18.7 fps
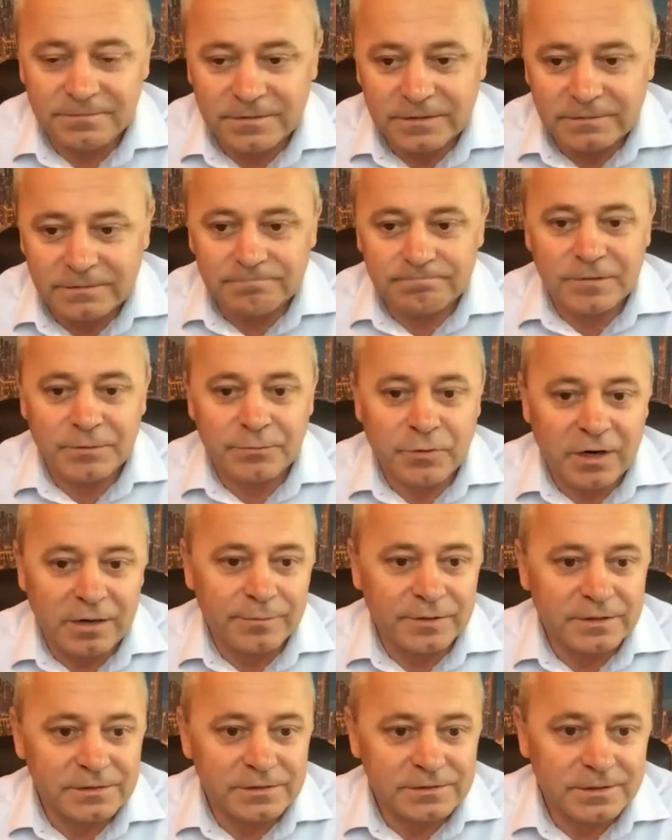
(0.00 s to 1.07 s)
in
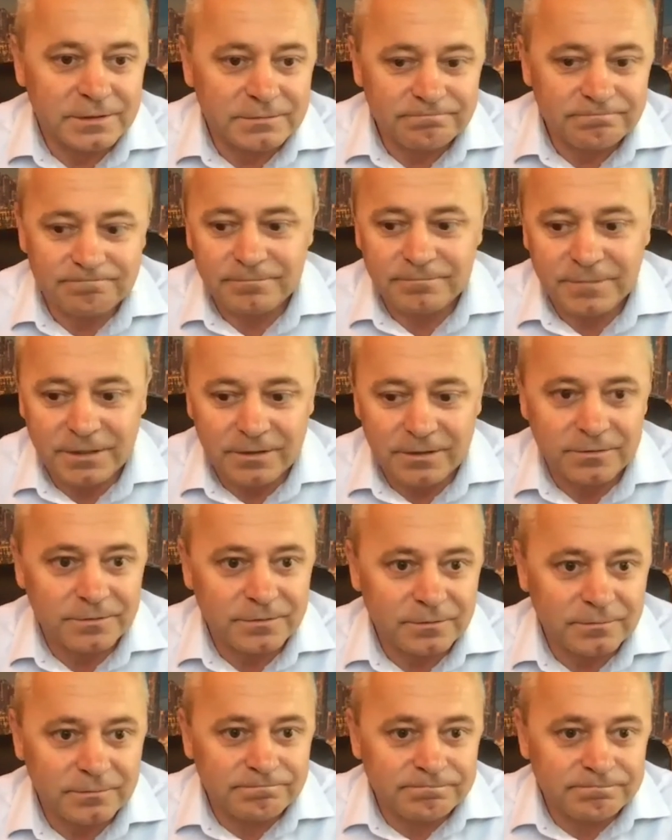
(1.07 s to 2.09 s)
apartments that you